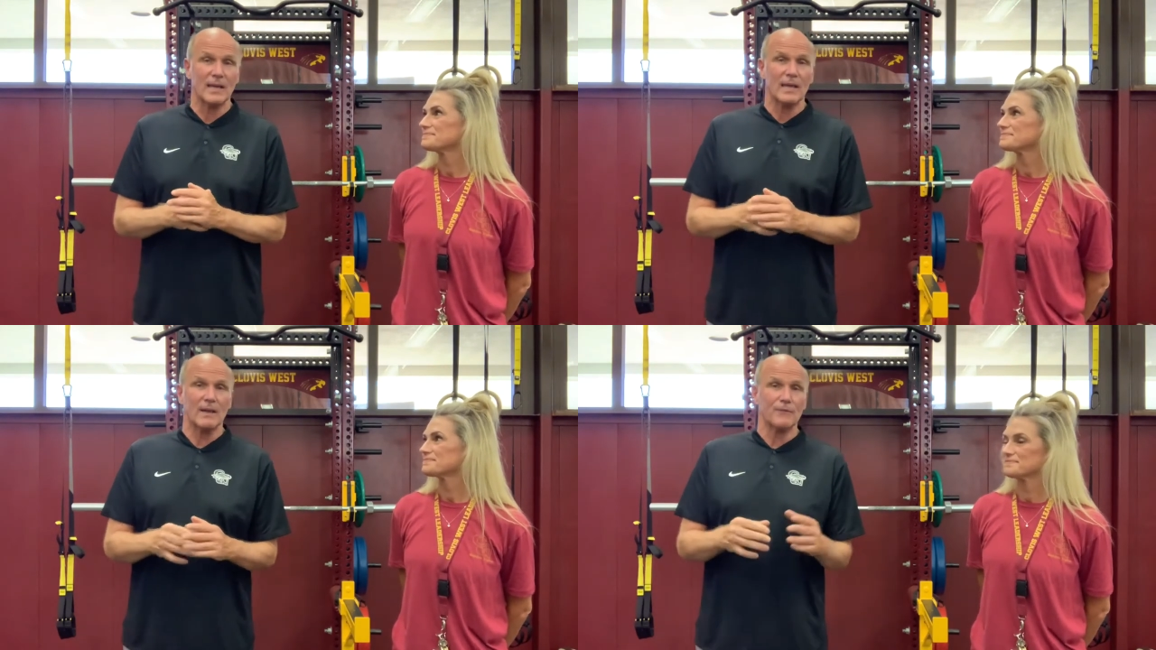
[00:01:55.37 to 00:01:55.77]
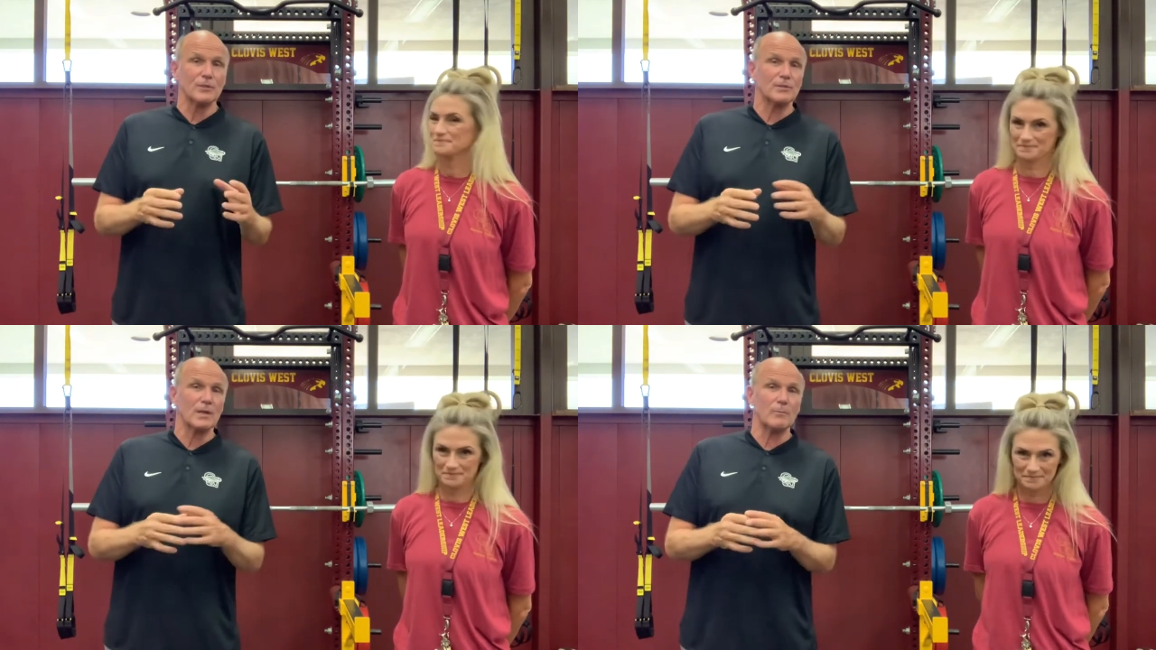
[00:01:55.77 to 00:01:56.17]
Speaker 1: If for
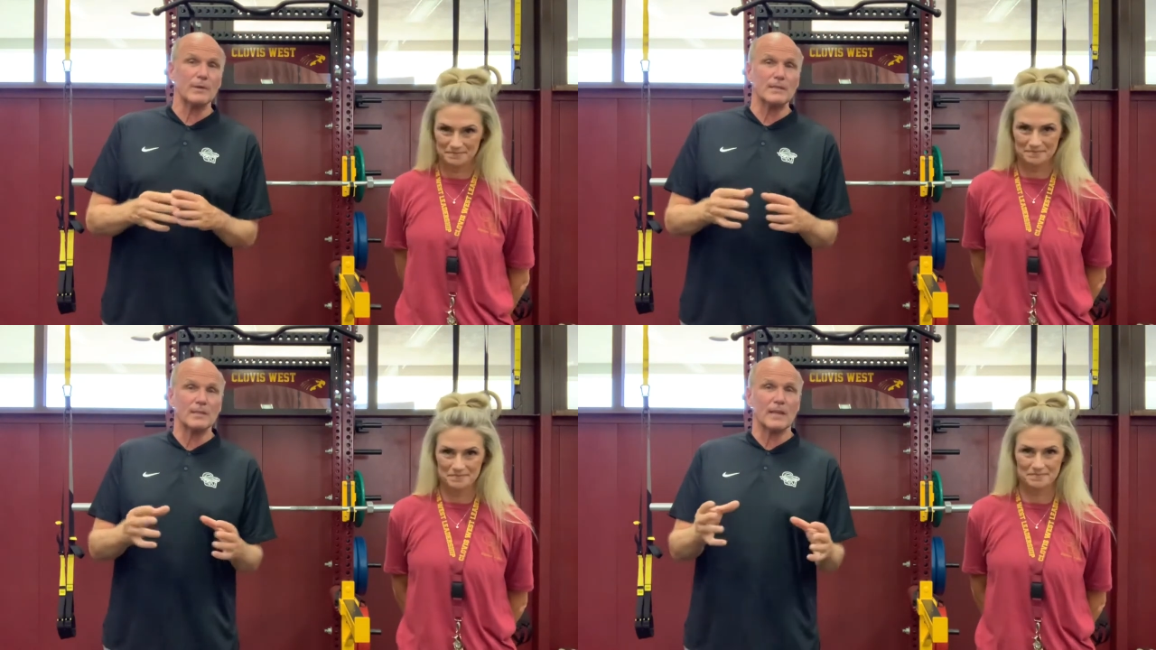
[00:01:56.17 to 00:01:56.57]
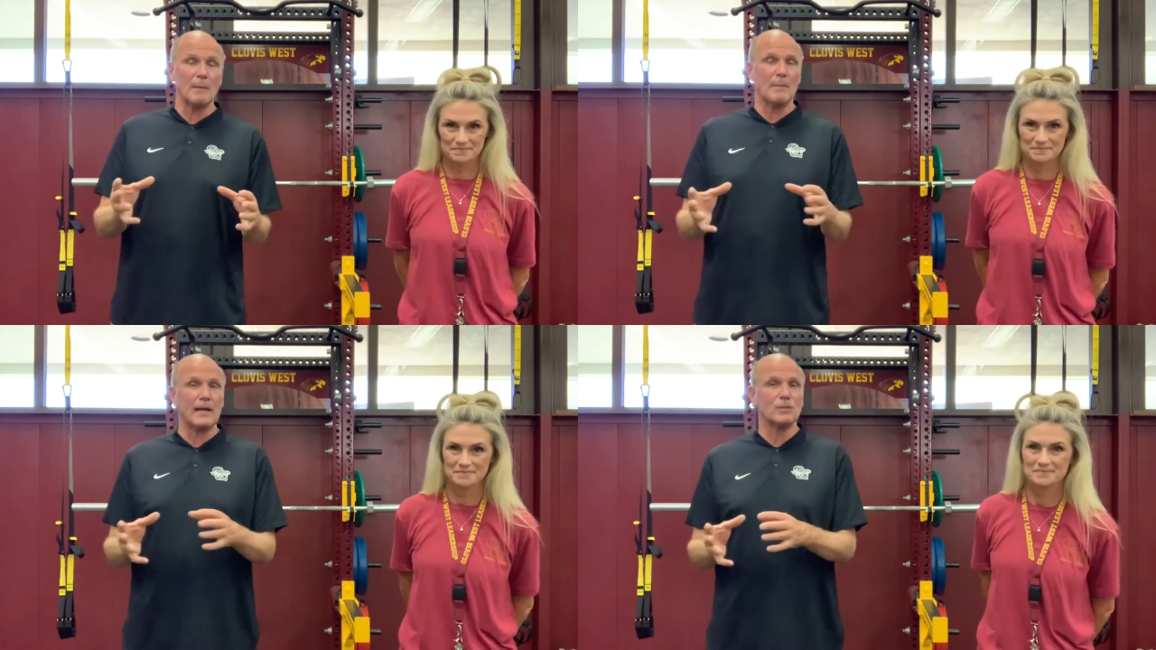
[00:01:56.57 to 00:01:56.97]
some reason they
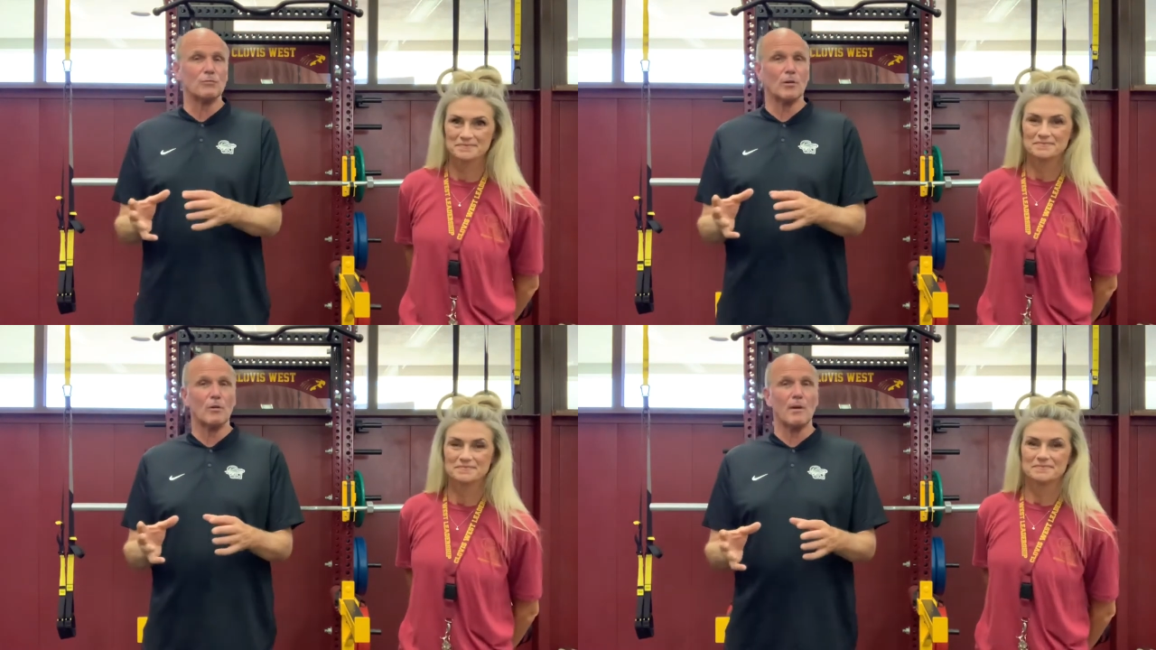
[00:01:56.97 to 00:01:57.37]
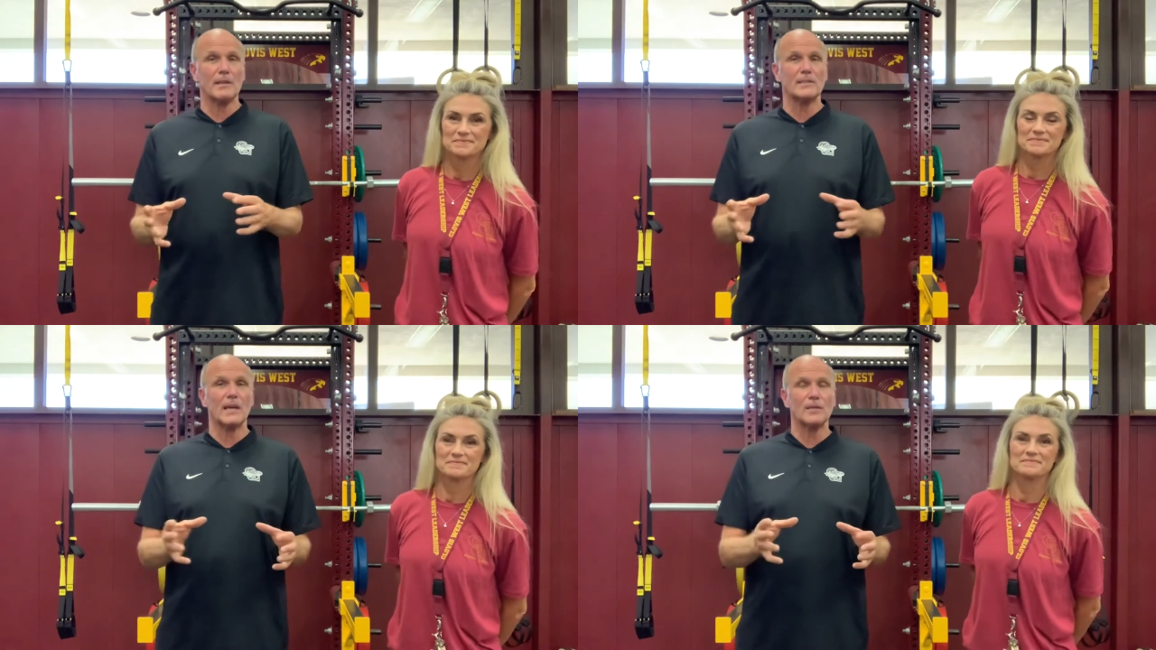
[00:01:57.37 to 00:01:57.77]
might struggle on a
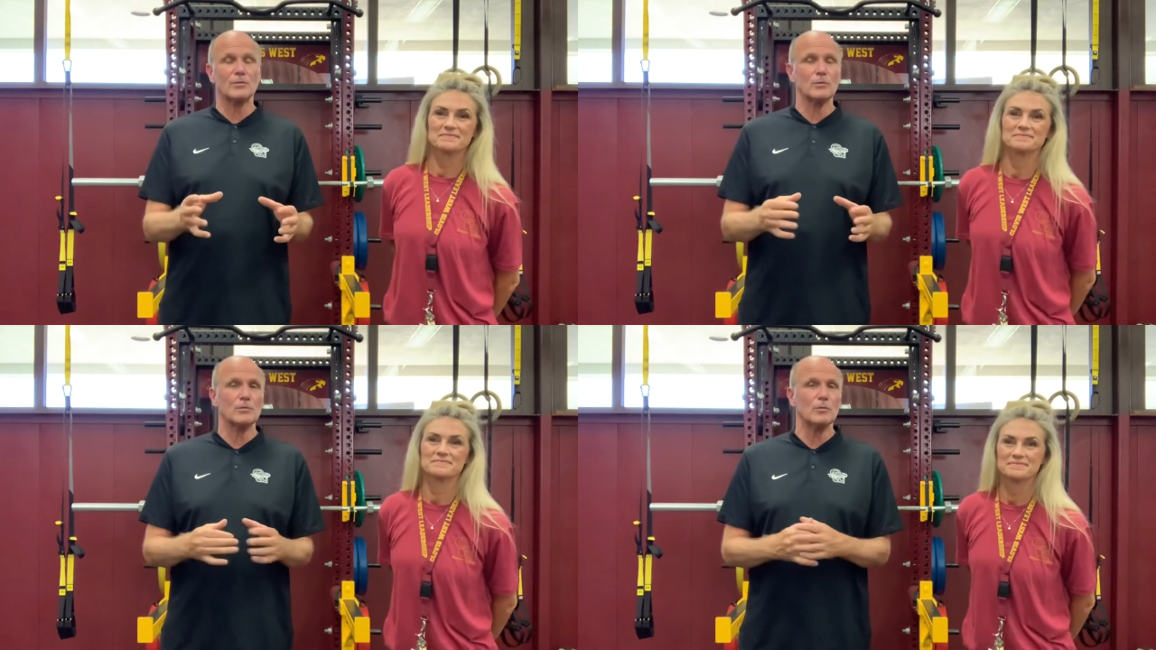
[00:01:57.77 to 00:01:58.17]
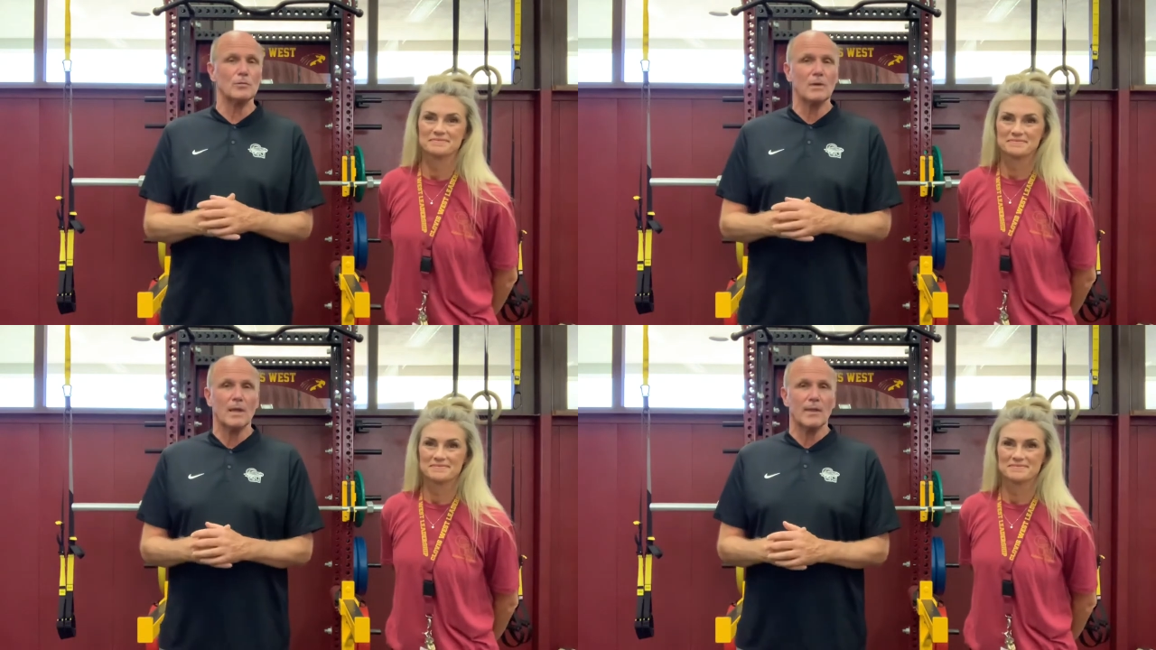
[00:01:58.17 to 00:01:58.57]
test or
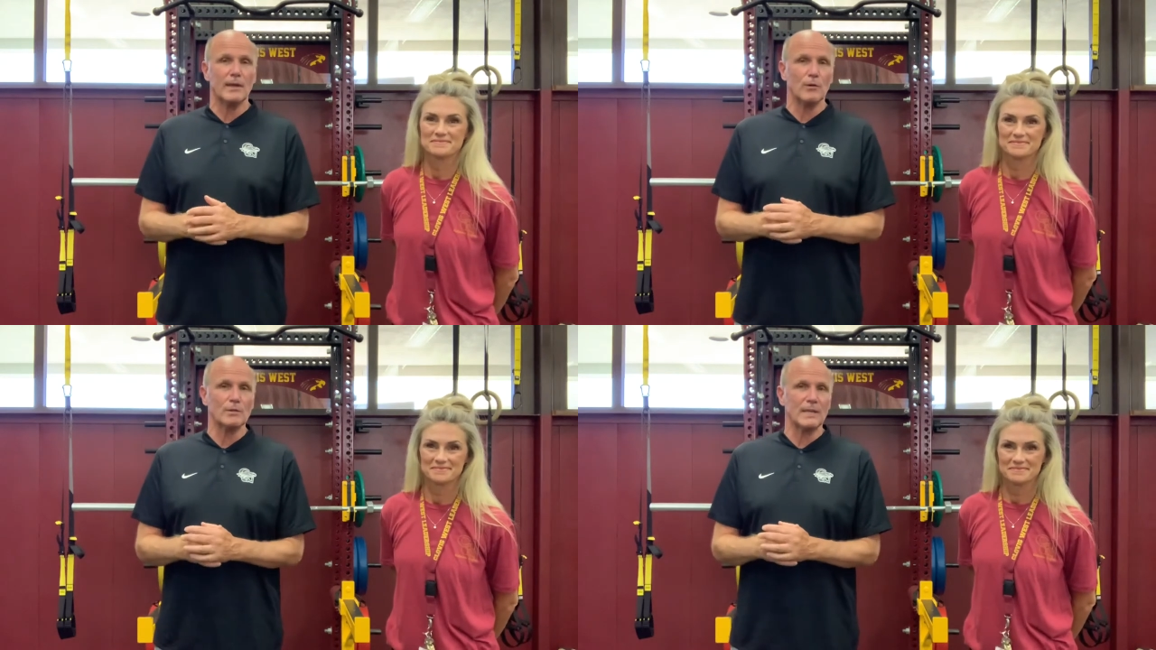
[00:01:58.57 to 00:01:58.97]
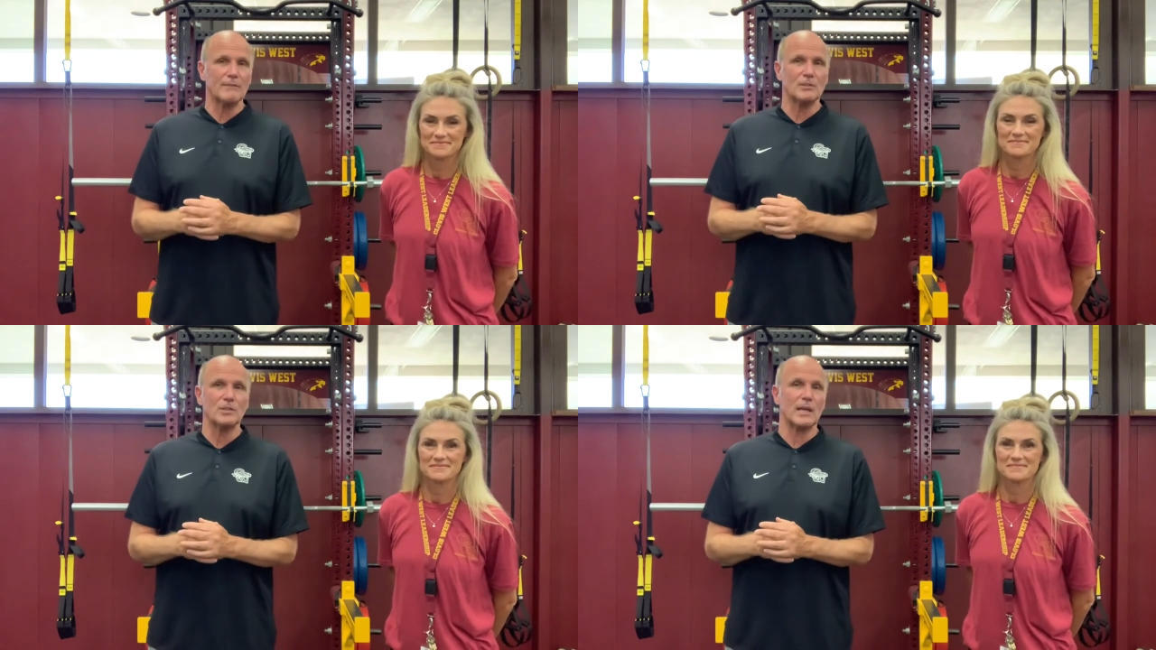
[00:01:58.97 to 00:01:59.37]
two, they always have
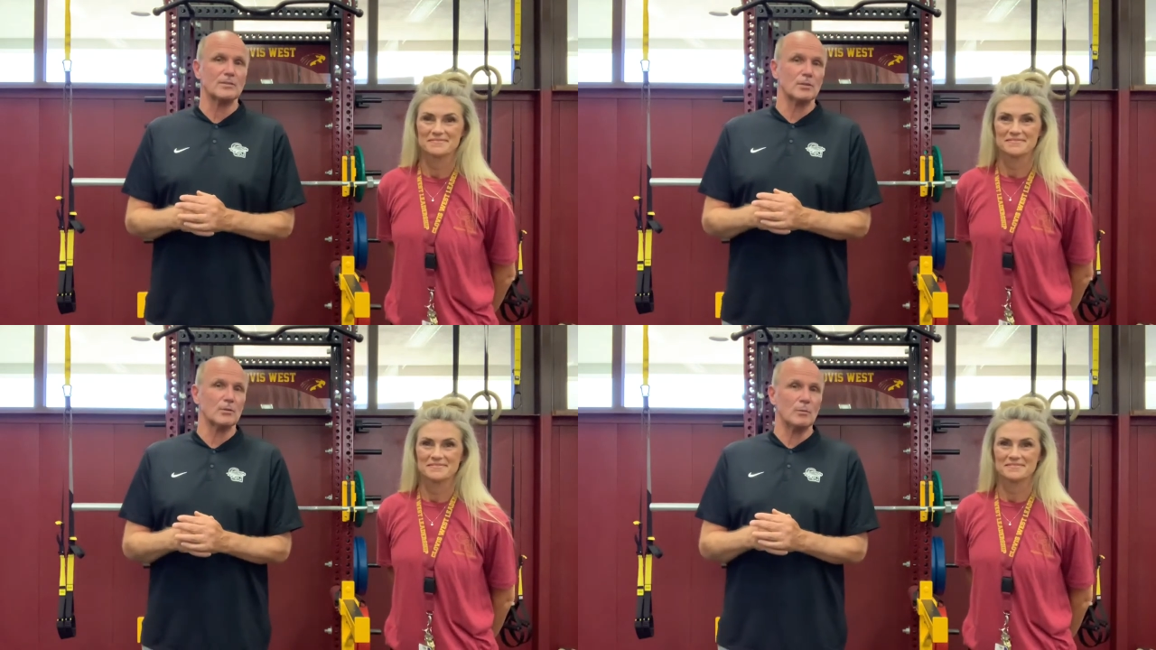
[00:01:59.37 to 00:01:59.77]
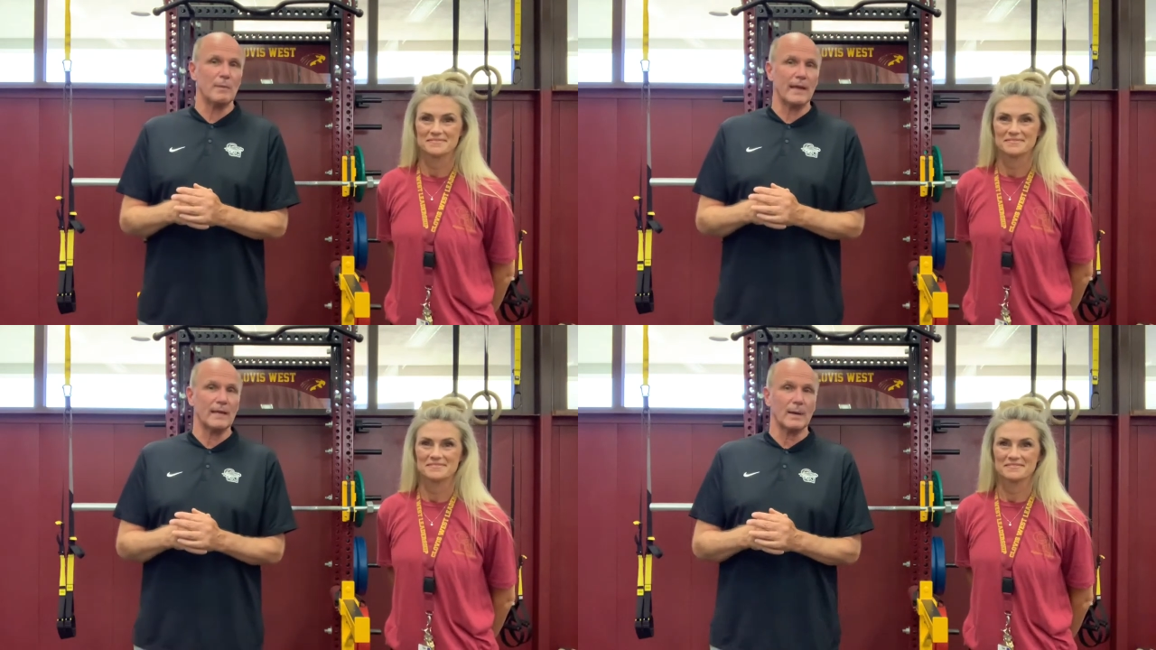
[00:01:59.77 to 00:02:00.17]
a chance to do
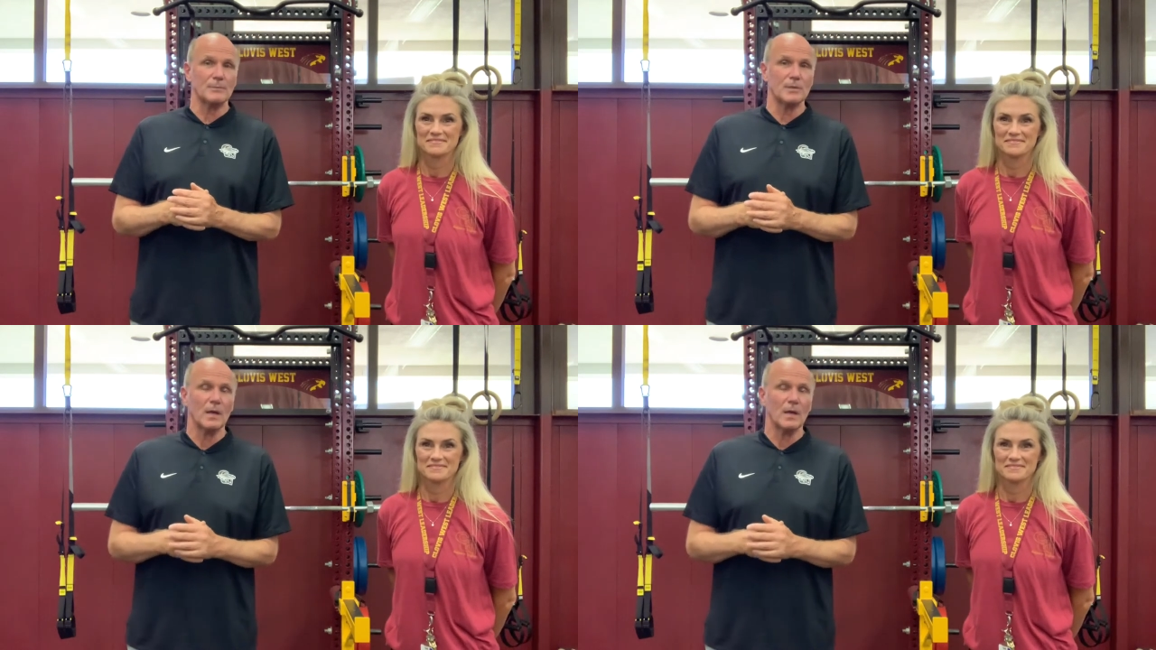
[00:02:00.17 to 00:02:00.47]
makeups.